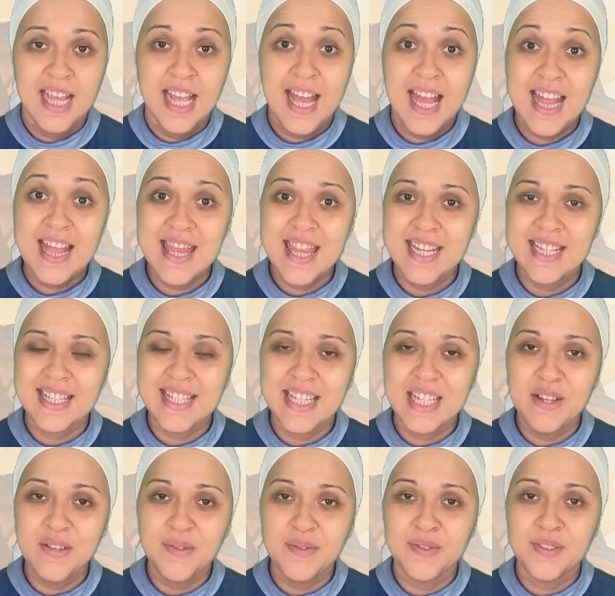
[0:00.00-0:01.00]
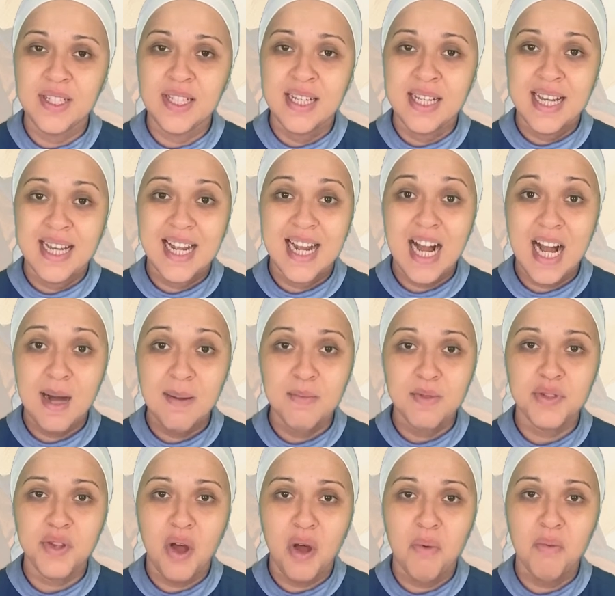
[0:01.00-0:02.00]
And this gift comes
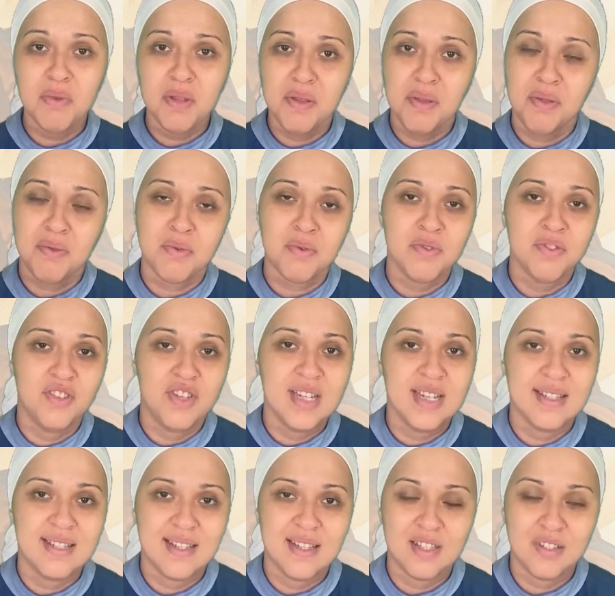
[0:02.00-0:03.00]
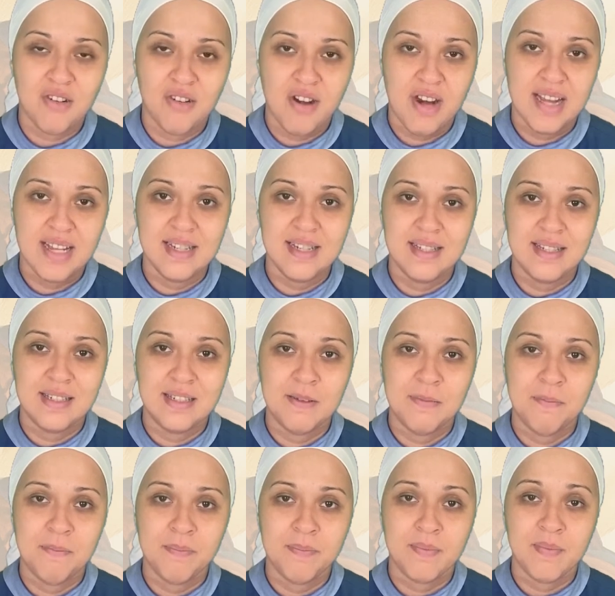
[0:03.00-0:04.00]
only through Jesus Christ.
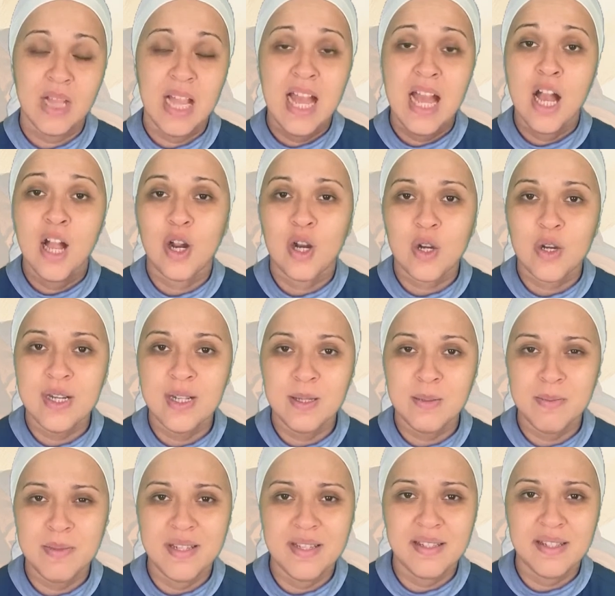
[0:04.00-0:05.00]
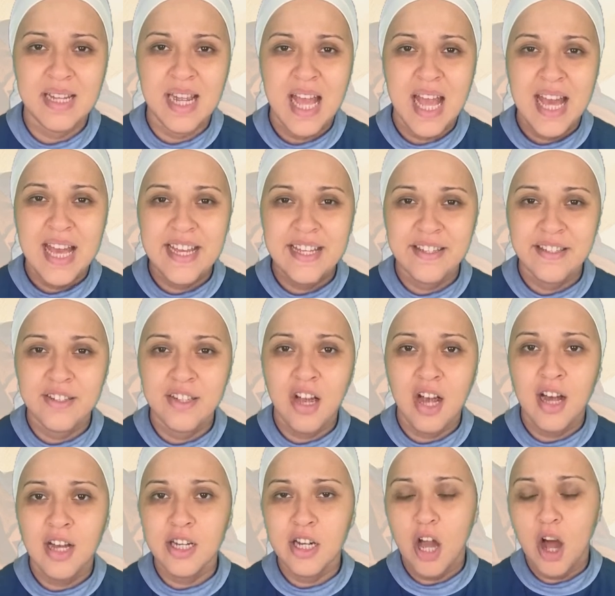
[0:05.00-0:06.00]
Christmas is
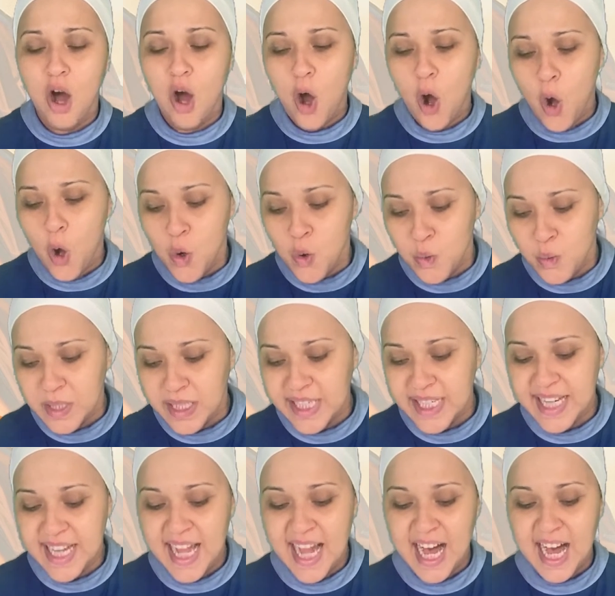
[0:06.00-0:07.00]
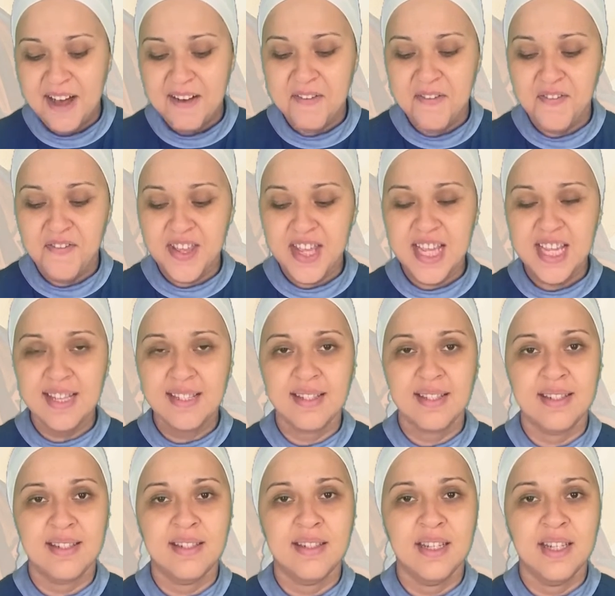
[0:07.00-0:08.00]
not only a
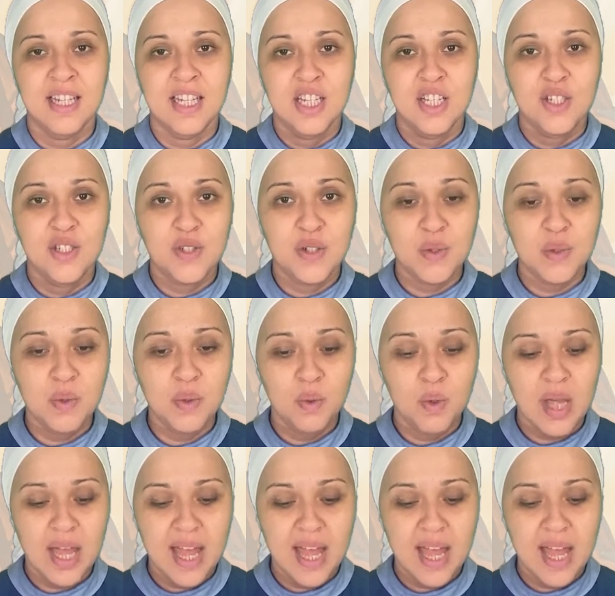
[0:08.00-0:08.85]
feast to